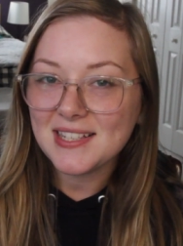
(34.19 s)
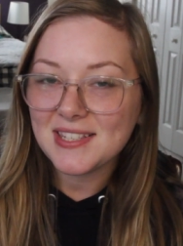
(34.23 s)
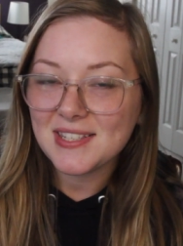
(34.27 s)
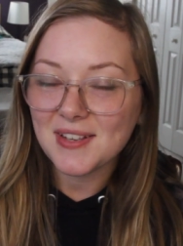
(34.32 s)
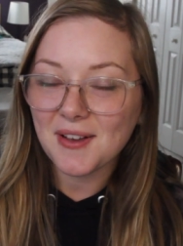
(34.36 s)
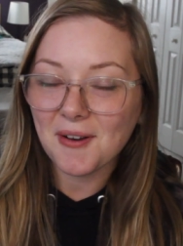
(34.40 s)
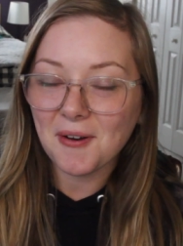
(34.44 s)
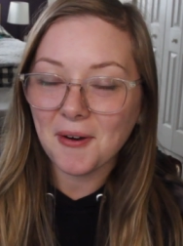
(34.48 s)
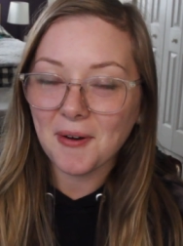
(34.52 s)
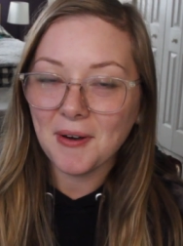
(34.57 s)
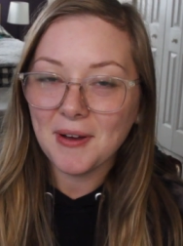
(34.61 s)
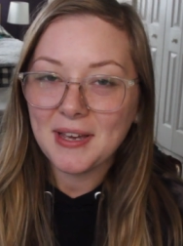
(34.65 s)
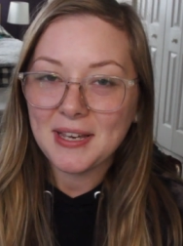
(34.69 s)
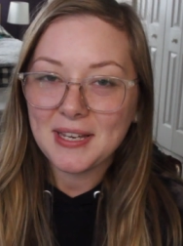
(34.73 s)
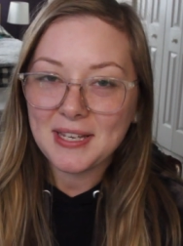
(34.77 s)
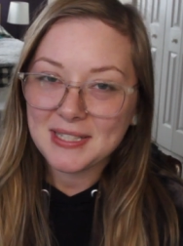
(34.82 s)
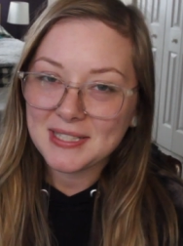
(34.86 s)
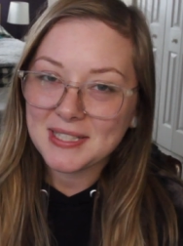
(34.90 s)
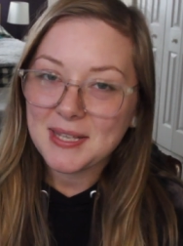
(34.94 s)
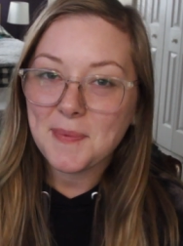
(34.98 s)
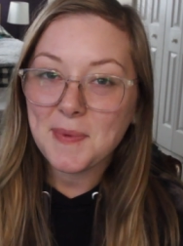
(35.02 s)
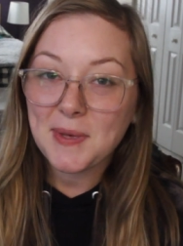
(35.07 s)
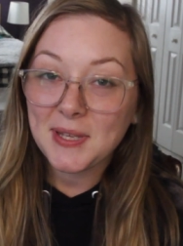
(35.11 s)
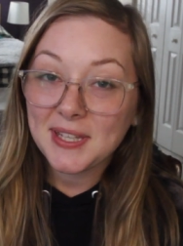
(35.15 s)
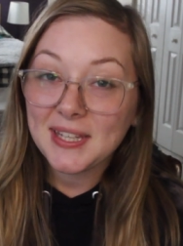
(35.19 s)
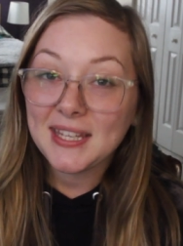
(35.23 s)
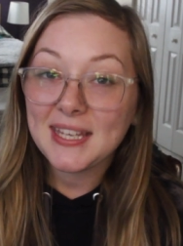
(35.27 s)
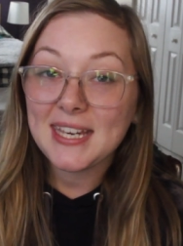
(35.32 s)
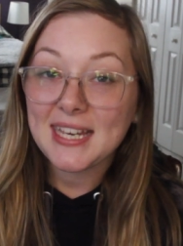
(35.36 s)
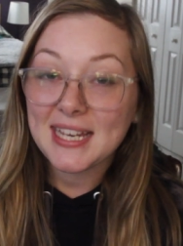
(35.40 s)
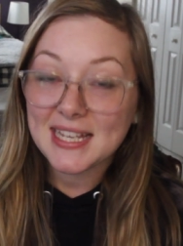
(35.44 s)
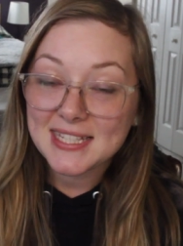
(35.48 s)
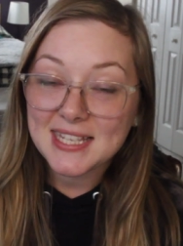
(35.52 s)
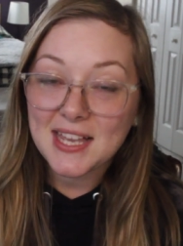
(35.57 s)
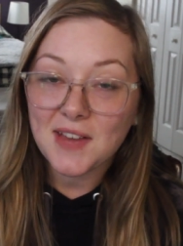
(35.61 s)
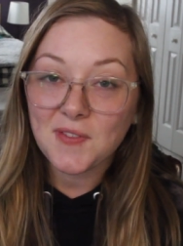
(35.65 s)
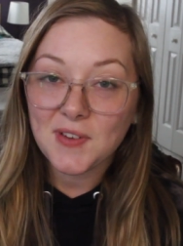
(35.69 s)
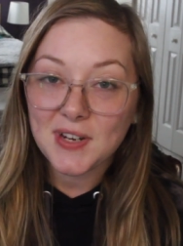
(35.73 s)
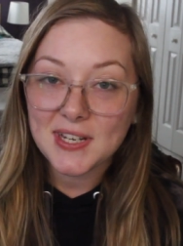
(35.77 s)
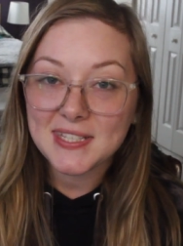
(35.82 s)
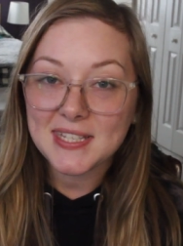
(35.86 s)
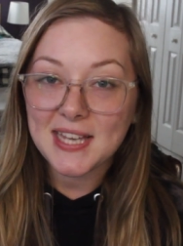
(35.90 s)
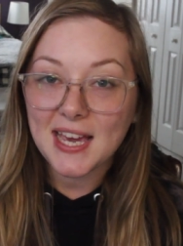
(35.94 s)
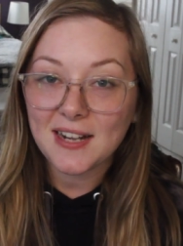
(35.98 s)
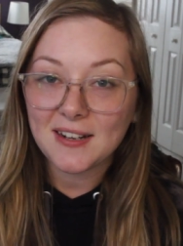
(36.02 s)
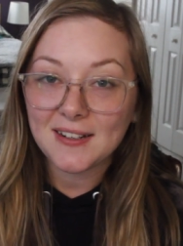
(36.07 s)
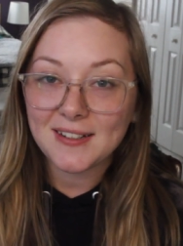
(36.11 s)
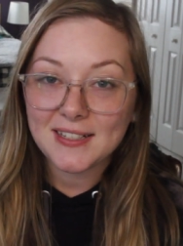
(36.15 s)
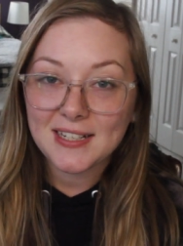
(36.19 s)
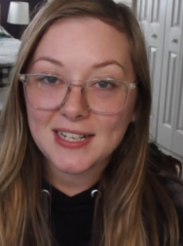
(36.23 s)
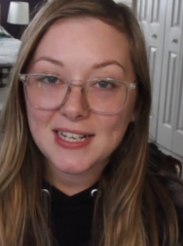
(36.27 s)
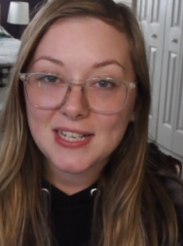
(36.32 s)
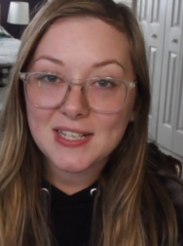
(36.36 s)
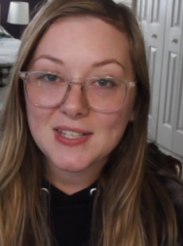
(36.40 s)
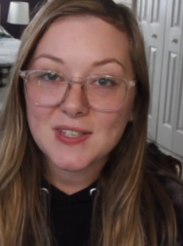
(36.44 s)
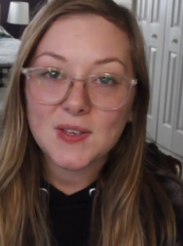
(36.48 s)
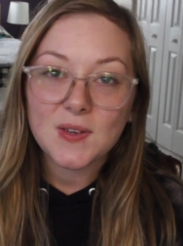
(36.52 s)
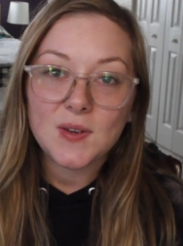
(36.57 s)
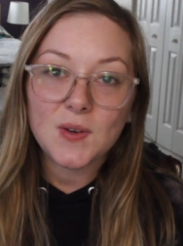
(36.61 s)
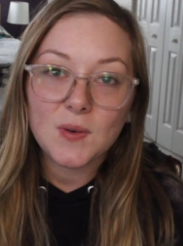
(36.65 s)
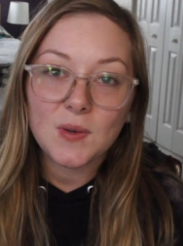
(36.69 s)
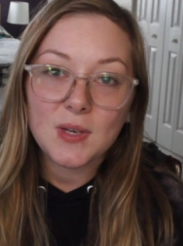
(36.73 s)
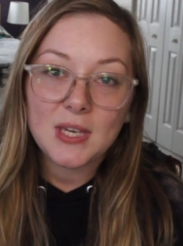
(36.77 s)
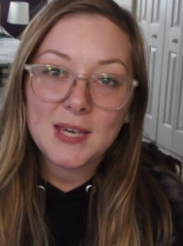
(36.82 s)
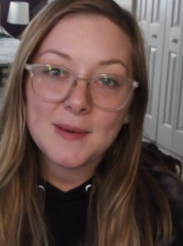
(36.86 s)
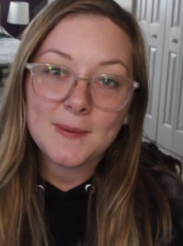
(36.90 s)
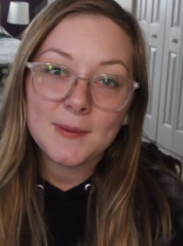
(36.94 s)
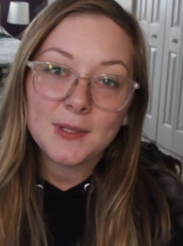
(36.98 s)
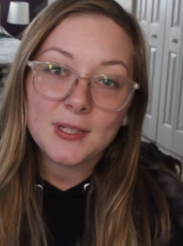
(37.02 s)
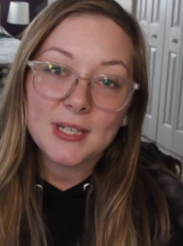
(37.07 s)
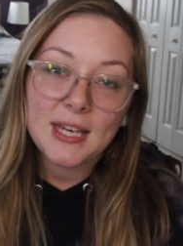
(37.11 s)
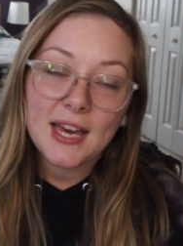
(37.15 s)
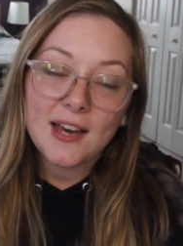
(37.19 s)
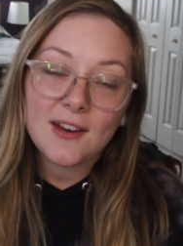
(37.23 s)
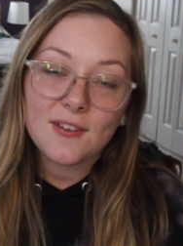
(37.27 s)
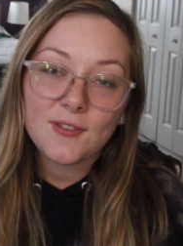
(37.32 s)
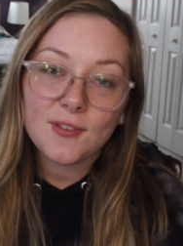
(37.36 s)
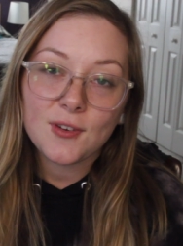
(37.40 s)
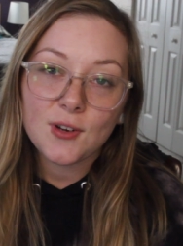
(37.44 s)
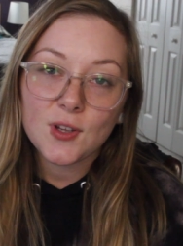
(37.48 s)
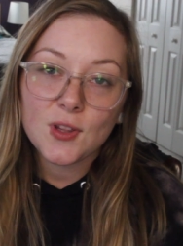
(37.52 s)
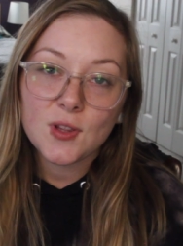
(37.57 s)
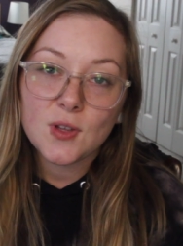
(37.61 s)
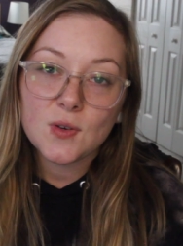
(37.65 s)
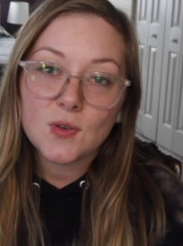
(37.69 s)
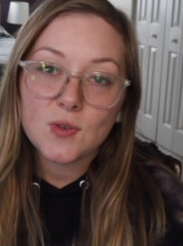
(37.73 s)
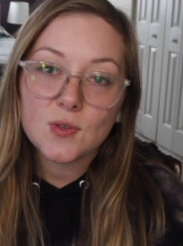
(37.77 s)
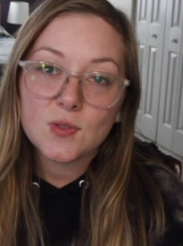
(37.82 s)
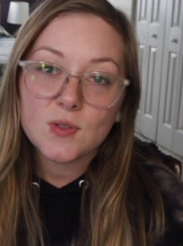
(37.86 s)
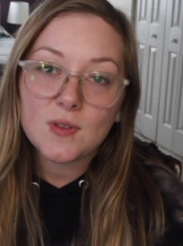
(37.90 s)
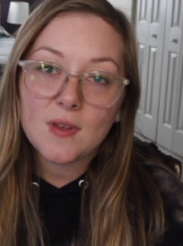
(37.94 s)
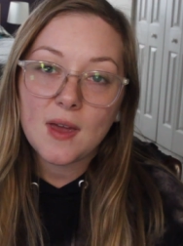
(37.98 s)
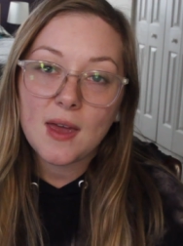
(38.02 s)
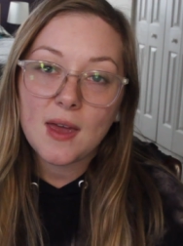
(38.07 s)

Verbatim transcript: So typically it's every Saturday. So keep a lookout for those